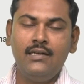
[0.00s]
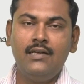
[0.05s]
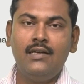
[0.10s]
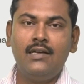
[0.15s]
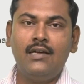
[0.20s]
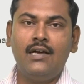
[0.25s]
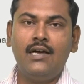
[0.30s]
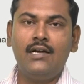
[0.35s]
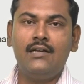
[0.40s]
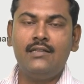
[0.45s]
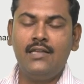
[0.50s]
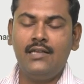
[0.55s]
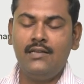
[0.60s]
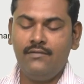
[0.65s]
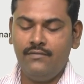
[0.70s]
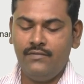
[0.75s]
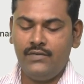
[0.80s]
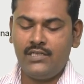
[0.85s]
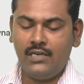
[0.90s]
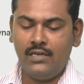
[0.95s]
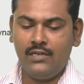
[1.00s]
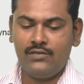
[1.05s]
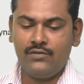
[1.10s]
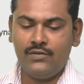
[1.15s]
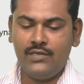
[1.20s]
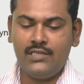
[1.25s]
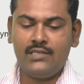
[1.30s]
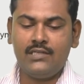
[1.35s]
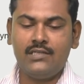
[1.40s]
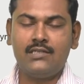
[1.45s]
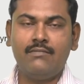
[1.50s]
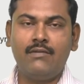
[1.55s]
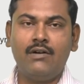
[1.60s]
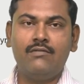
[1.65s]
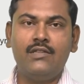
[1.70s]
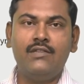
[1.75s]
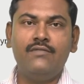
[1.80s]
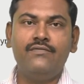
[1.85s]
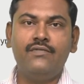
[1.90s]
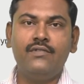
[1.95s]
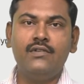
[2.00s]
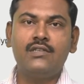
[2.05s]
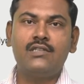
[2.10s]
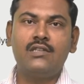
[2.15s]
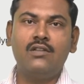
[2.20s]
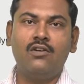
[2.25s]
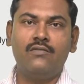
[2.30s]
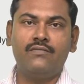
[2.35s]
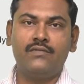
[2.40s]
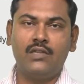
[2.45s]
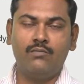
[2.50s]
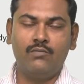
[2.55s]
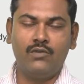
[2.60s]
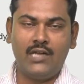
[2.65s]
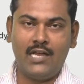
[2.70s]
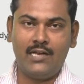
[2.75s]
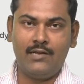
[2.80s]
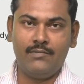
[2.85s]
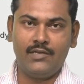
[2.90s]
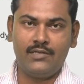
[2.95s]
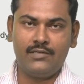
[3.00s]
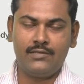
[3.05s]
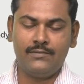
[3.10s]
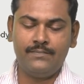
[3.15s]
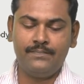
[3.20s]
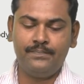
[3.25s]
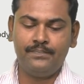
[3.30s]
And then we shall also discuss about the first law of thermodynamics.